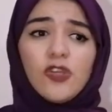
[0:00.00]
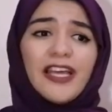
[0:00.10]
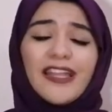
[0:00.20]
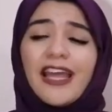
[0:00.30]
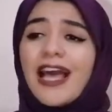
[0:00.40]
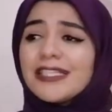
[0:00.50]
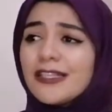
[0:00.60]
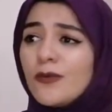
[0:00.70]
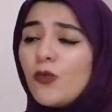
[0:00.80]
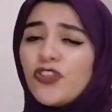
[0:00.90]
you can ask
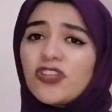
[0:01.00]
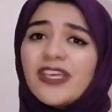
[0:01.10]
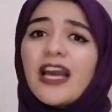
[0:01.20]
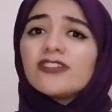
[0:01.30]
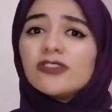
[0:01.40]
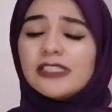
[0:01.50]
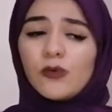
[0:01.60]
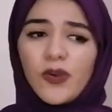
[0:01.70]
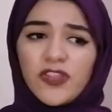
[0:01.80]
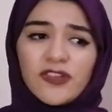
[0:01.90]
them whether they
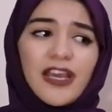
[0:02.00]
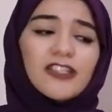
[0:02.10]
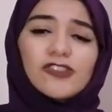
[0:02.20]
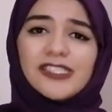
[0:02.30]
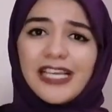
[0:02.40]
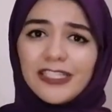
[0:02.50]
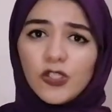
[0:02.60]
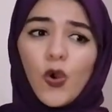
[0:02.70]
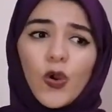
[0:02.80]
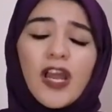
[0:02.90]
understand it,
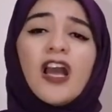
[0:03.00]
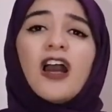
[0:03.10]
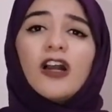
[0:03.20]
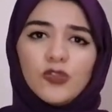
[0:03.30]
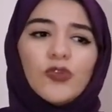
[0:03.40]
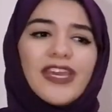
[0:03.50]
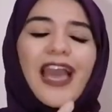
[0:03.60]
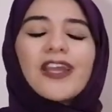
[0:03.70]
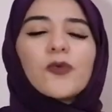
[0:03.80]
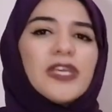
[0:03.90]
or do they
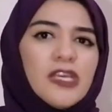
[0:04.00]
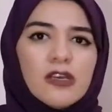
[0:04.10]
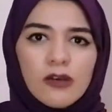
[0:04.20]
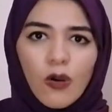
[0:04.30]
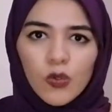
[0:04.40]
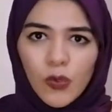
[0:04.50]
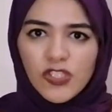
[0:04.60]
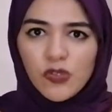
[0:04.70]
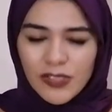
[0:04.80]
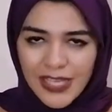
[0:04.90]
agree on
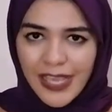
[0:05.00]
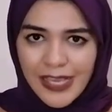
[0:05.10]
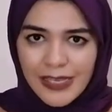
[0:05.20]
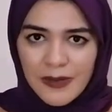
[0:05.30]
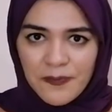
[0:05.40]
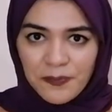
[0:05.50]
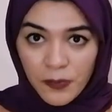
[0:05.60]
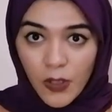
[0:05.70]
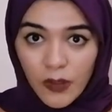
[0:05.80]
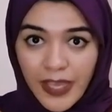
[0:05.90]
what you're saying,
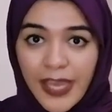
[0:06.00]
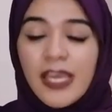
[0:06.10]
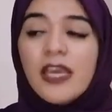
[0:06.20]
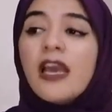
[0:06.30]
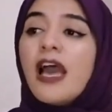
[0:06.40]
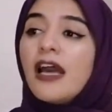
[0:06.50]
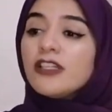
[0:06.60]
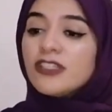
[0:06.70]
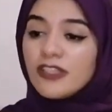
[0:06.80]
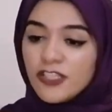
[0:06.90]
okay?
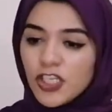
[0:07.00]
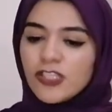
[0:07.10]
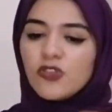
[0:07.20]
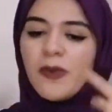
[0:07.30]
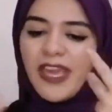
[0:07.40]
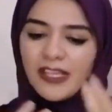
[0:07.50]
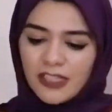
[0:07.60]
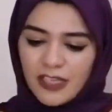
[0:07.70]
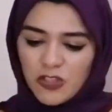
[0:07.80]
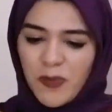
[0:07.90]
Just to
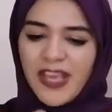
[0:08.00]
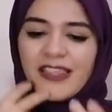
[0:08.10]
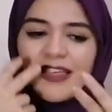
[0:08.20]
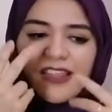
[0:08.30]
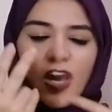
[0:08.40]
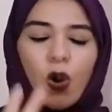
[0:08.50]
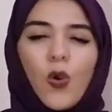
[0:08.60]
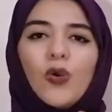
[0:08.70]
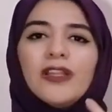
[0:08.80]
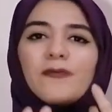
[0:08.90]
make the
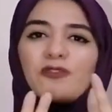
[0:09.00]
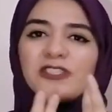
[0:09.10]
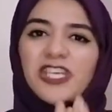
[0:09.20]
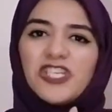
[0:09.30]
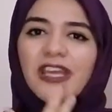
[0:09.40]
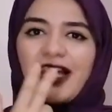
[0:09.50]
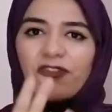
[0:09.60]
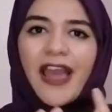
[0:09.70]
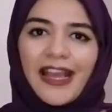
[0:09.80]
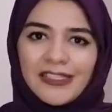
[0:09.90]
whole presentation
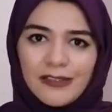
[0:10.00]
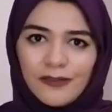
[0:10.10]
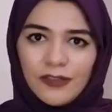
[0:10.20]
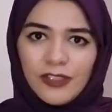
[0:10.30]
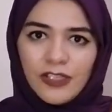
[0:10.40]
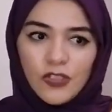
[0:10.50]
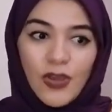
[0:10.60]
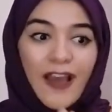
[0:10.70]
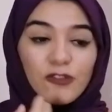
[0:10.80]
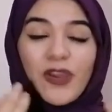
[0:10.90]
interactive. You
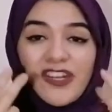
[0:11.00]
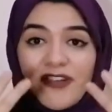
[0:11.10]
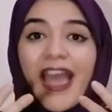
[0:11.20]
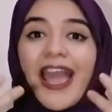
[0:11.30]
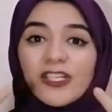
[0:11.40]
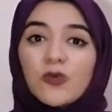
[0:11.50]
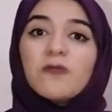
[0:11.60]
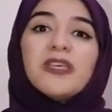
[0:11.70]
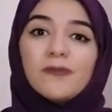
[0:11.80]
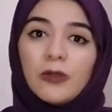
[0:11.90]
have to interact with
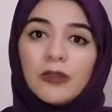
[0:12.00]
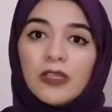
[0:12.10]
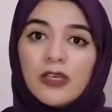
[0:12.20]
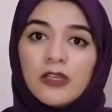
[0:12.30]
people